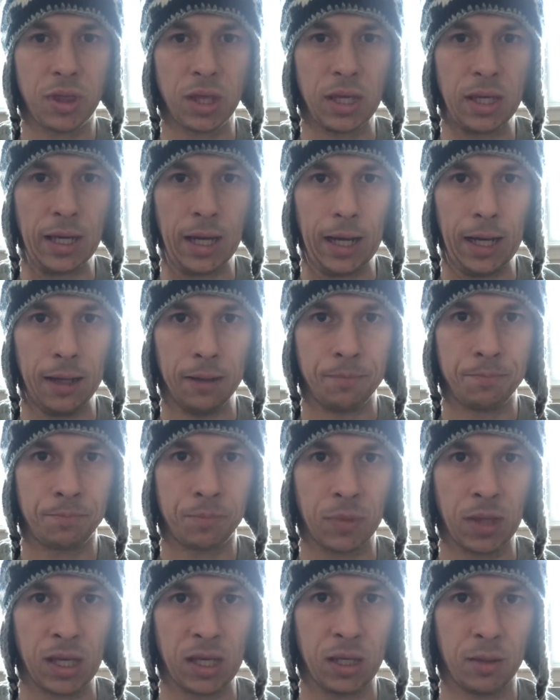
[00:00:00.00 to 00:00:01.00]
the
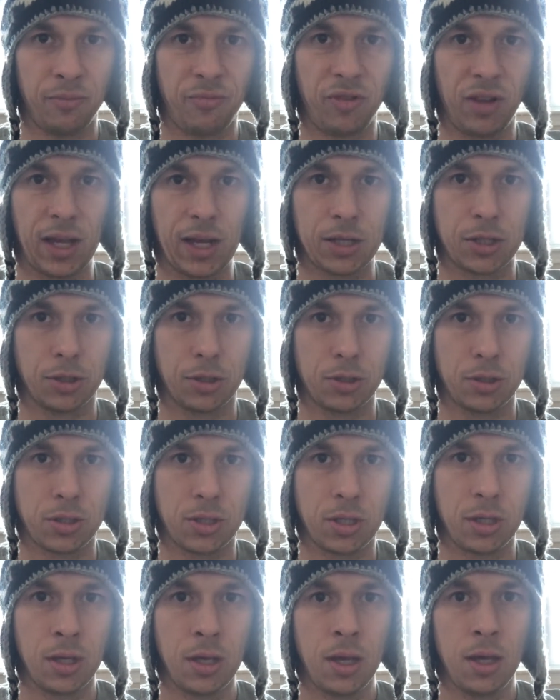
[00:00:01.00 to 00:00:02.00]
hip
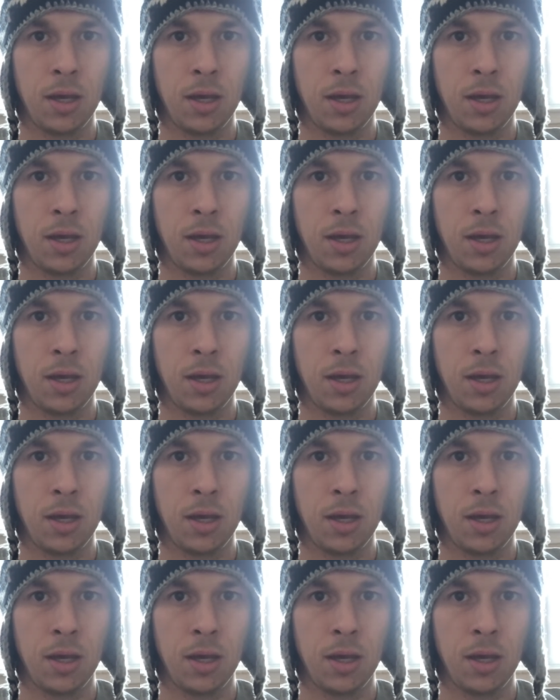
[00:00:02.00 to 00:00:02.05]
flexors